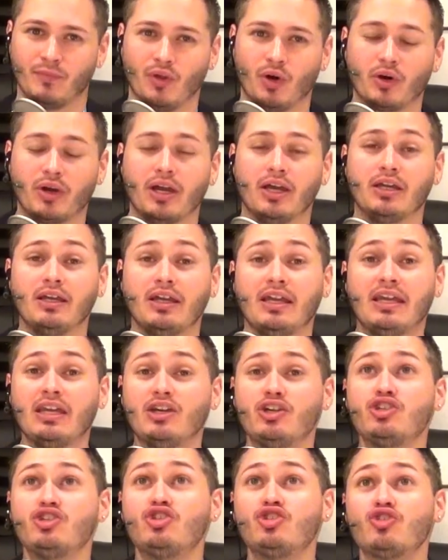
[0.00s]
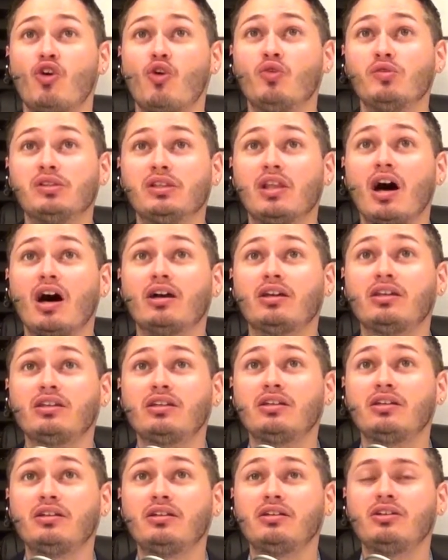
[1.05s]
okay, he is so
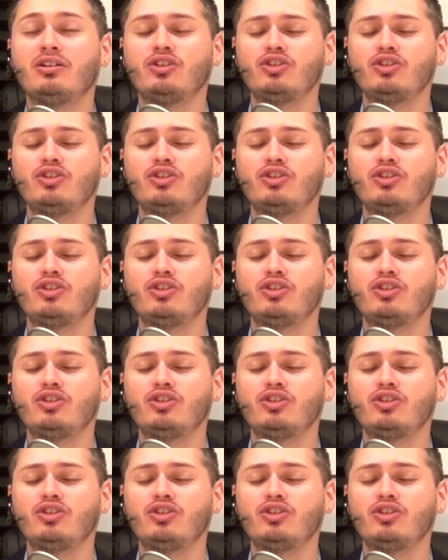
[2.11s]
lucky,